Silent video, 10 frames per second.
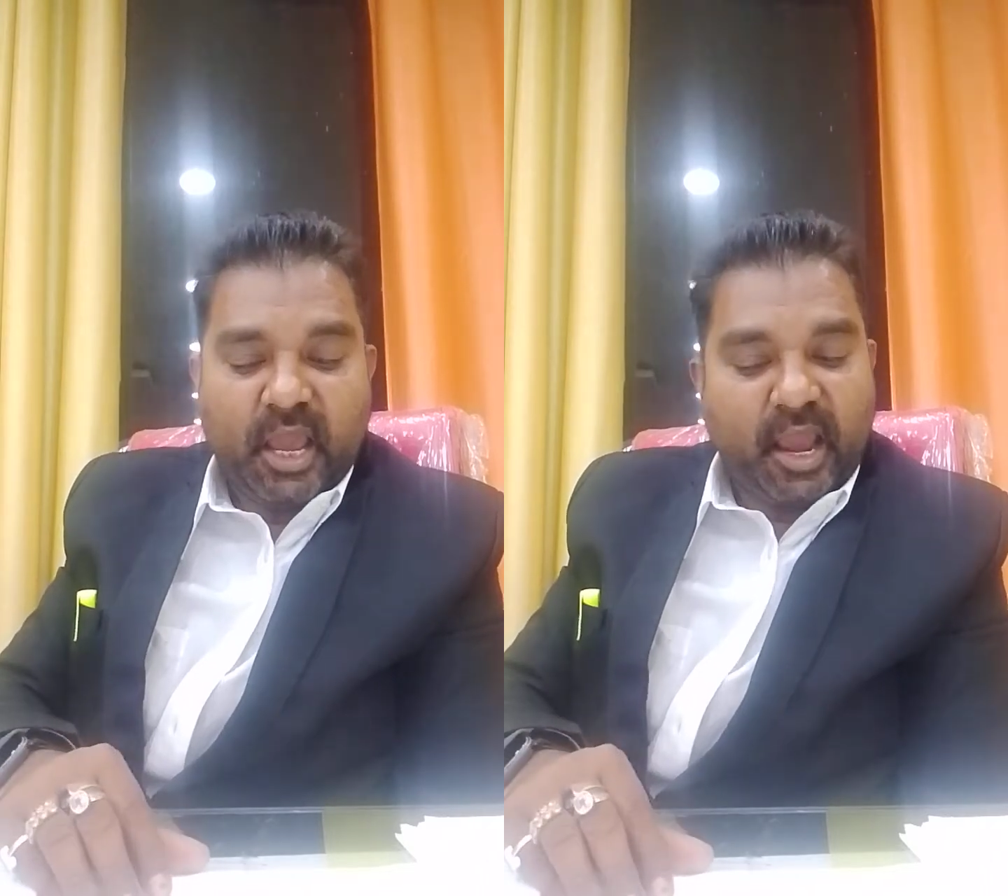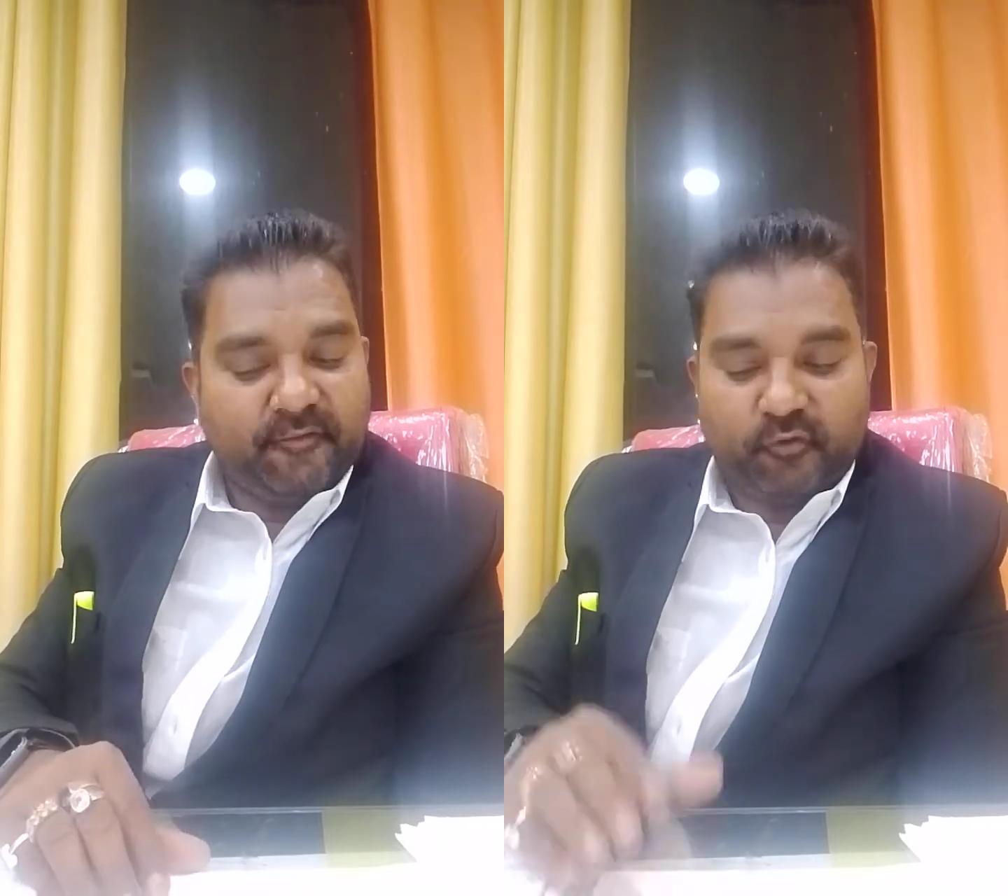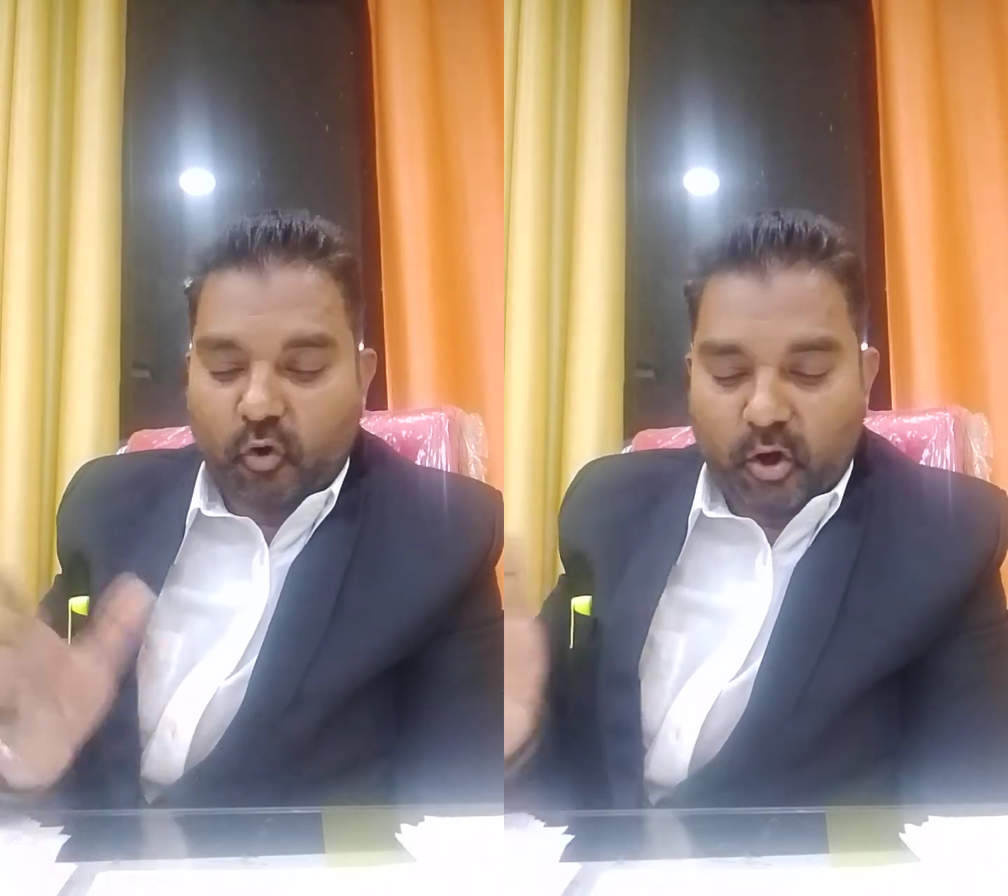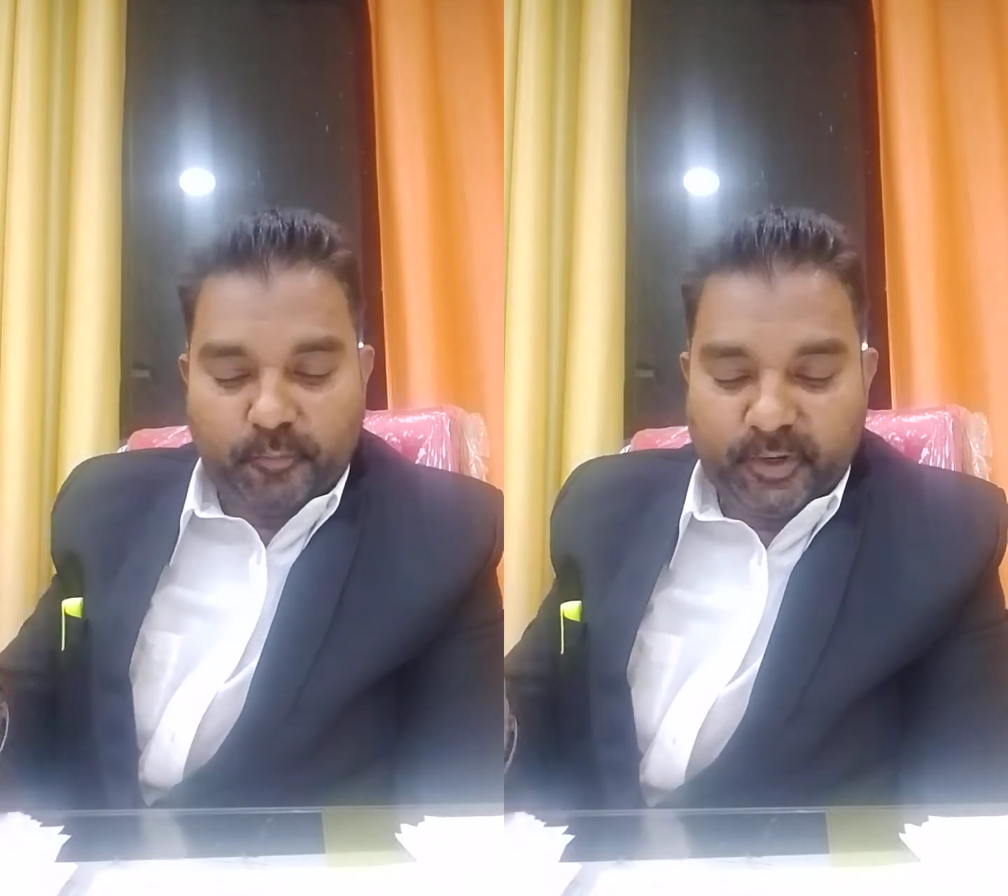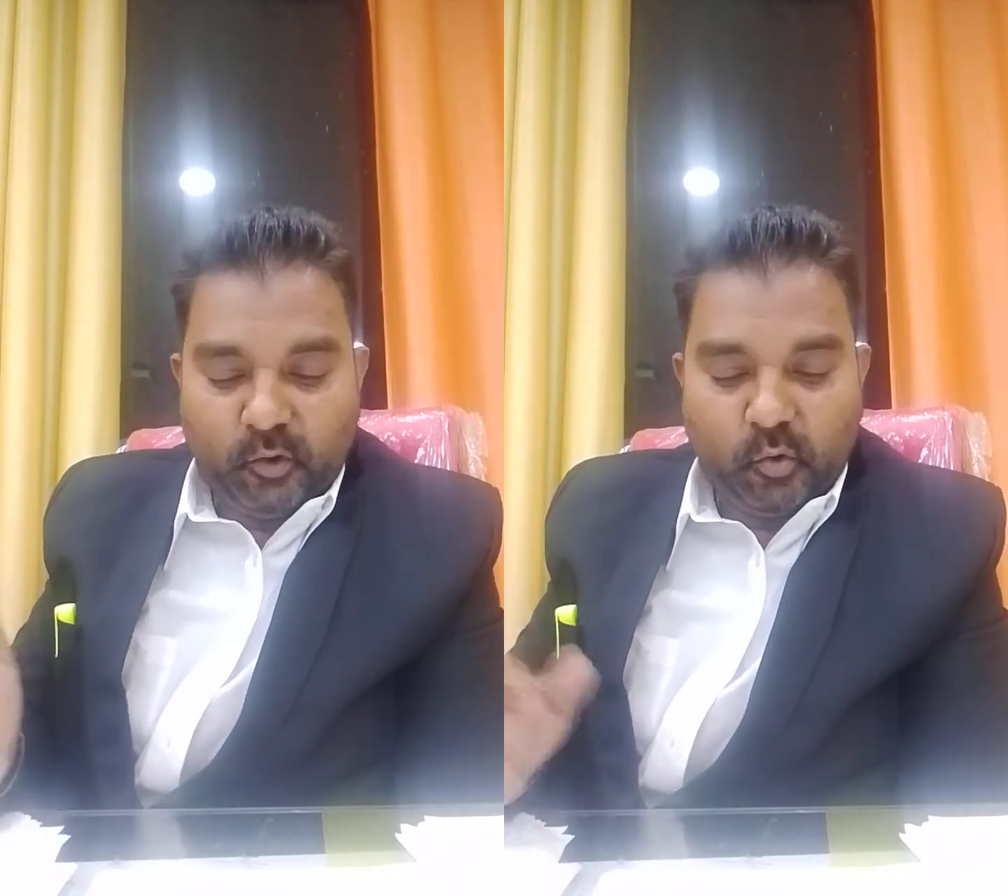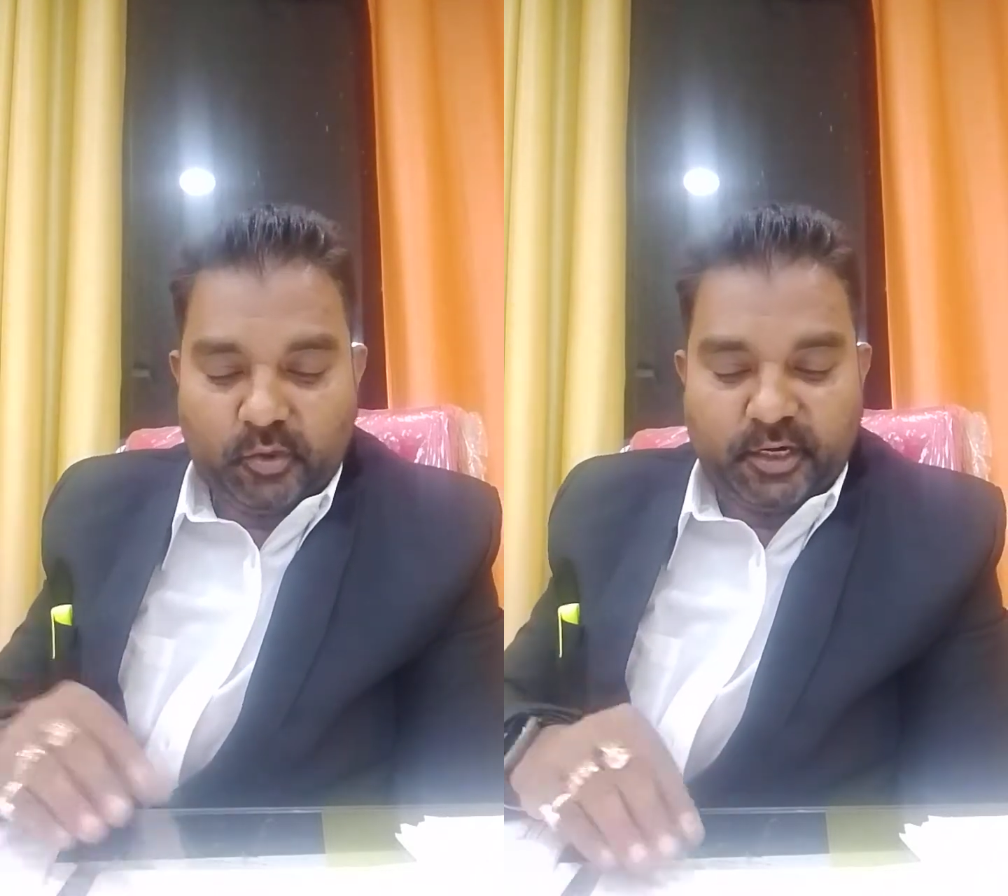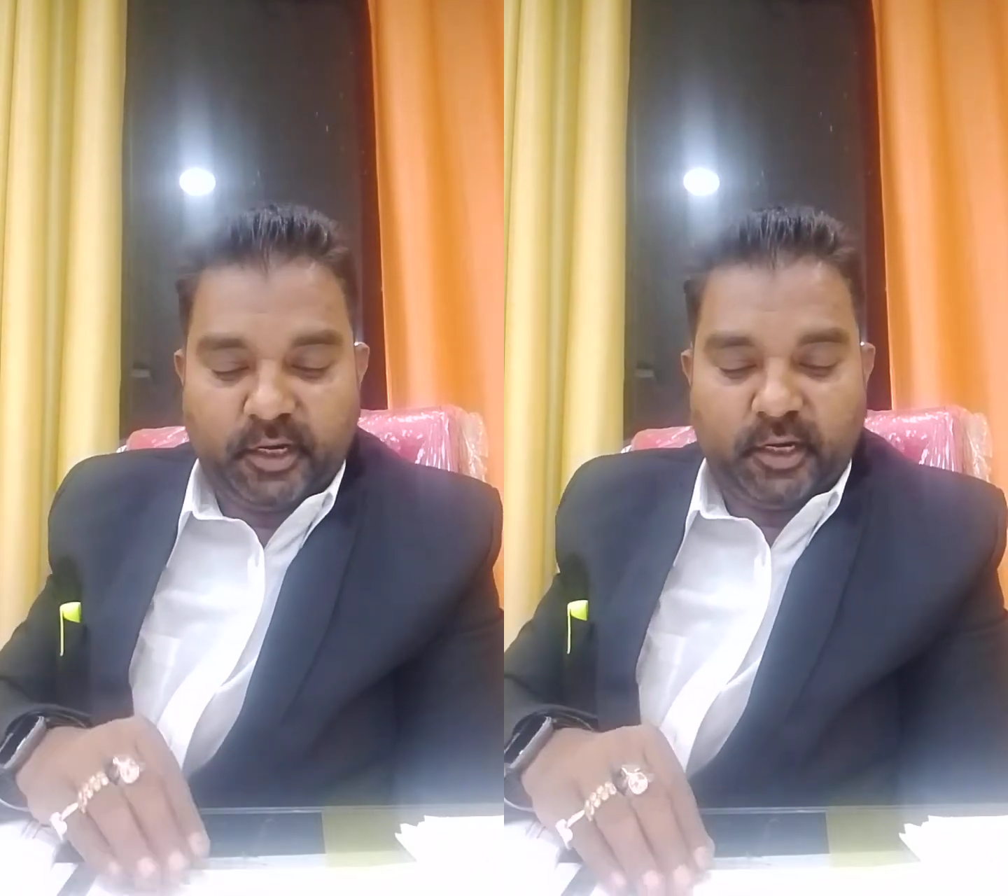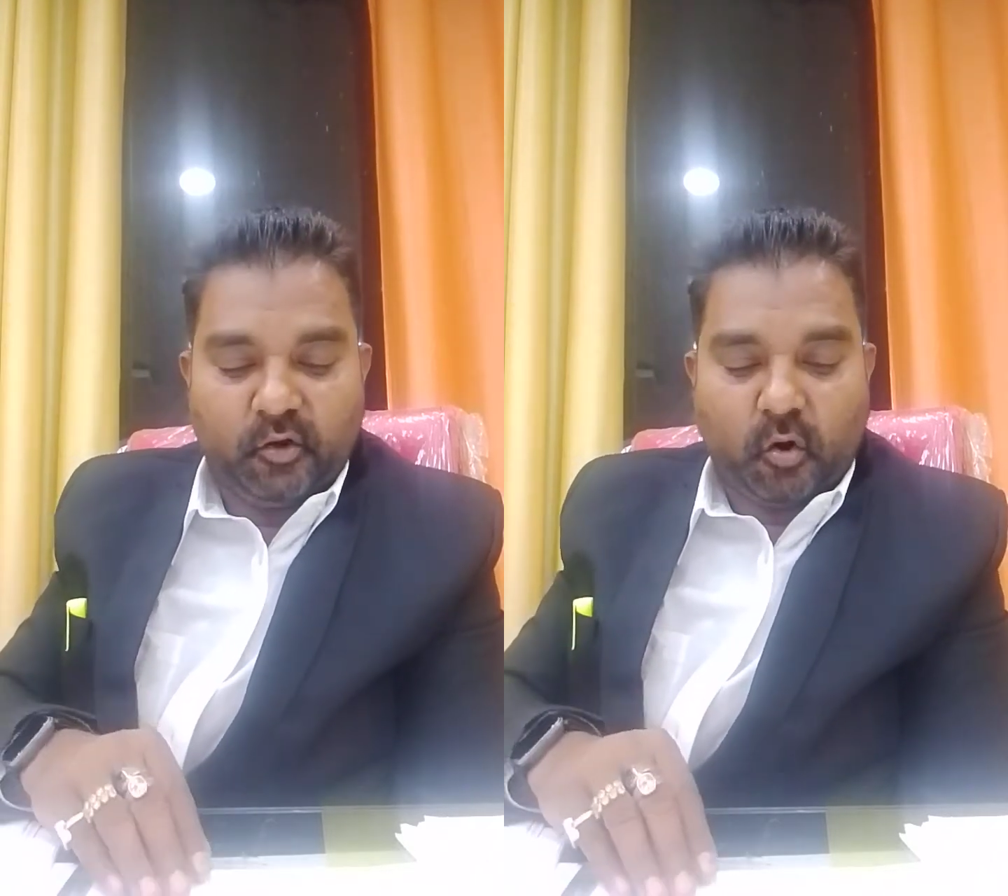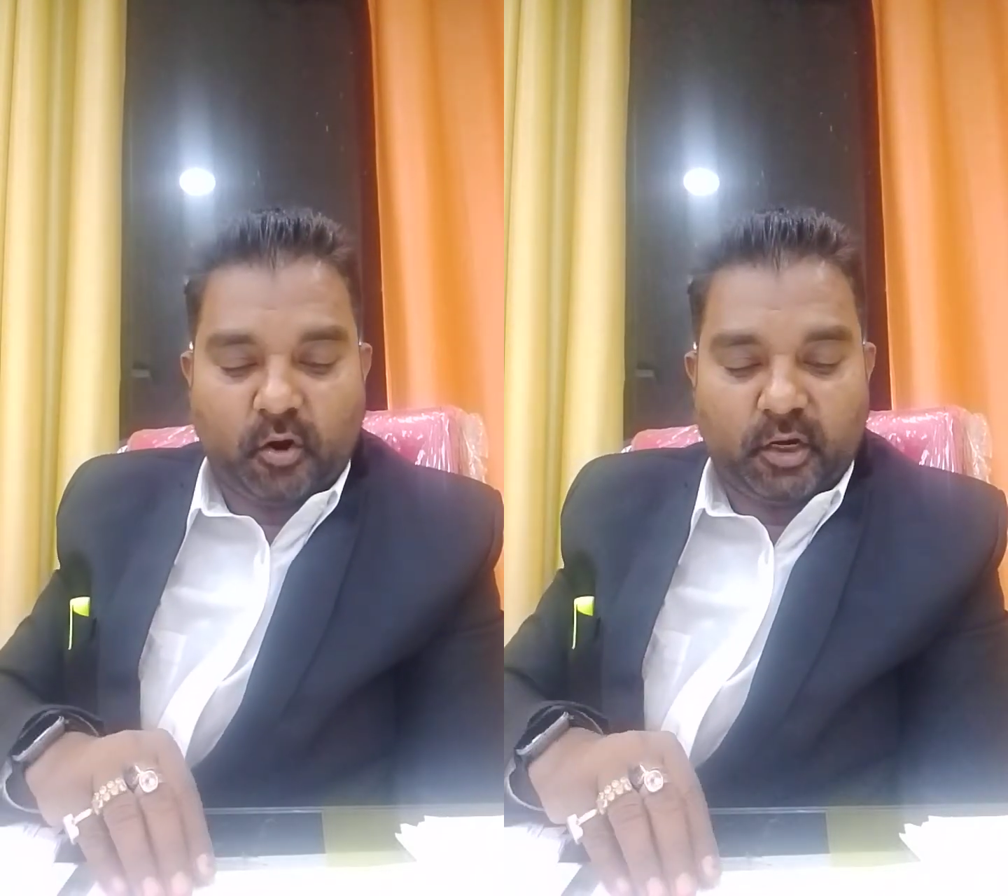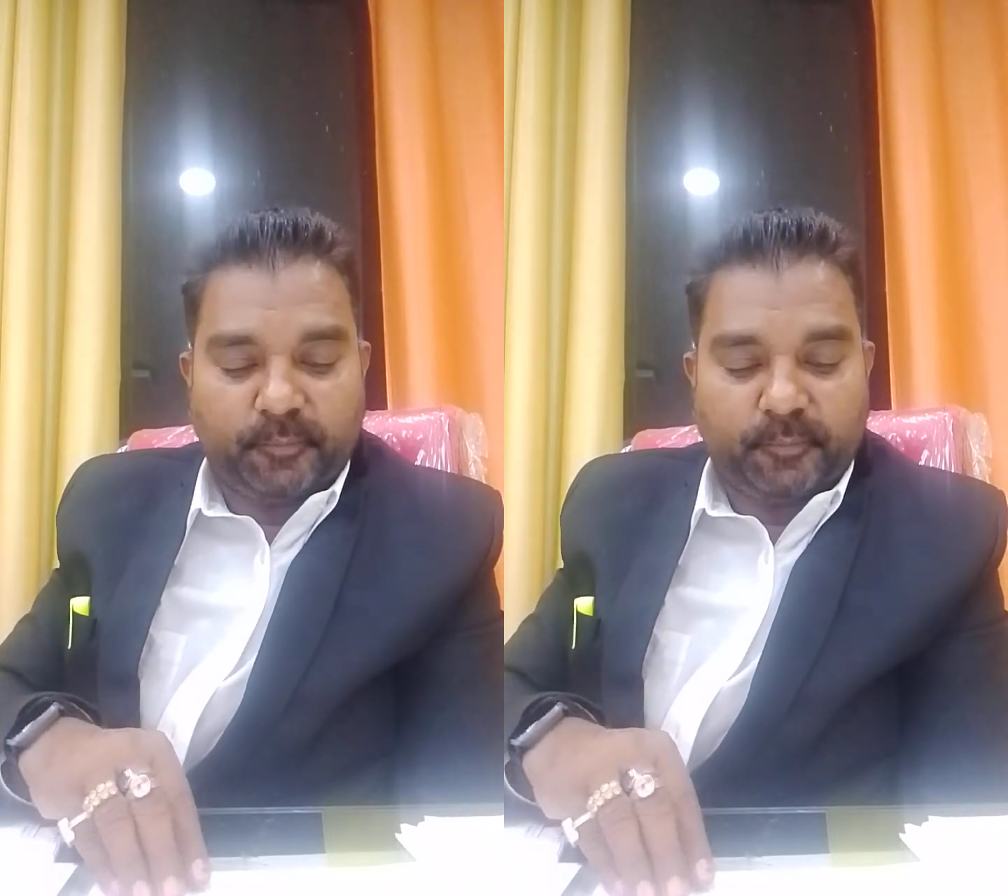have not been noted in order